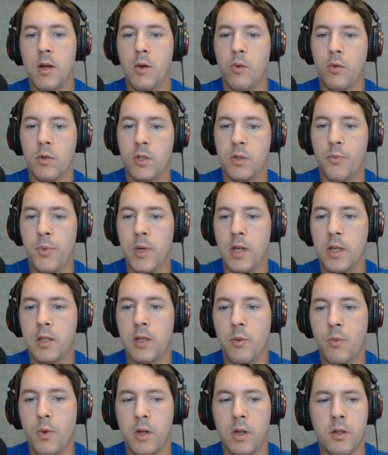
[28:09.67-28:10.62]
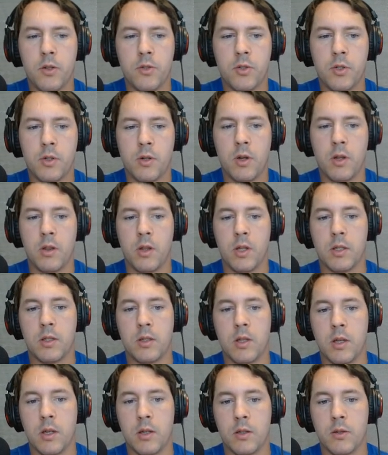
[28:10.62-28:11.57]
would speak somewhat concerning
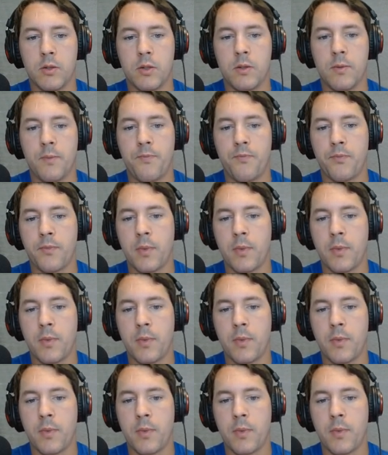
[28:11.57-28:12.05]
these things.